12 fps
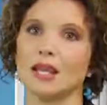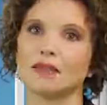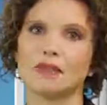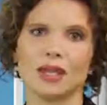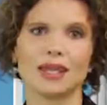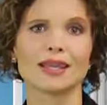And
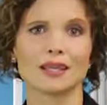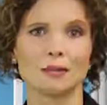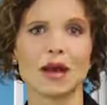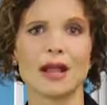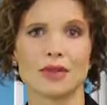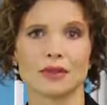if we could get them
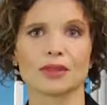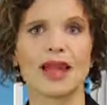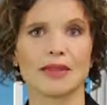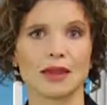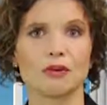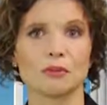higher than
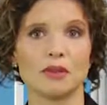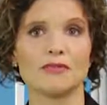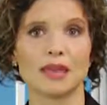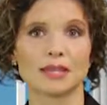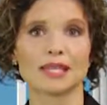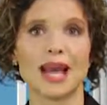that, that would be
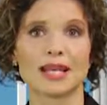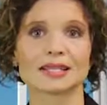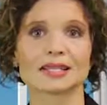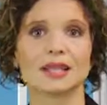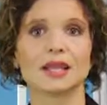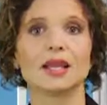
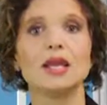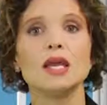fantastic.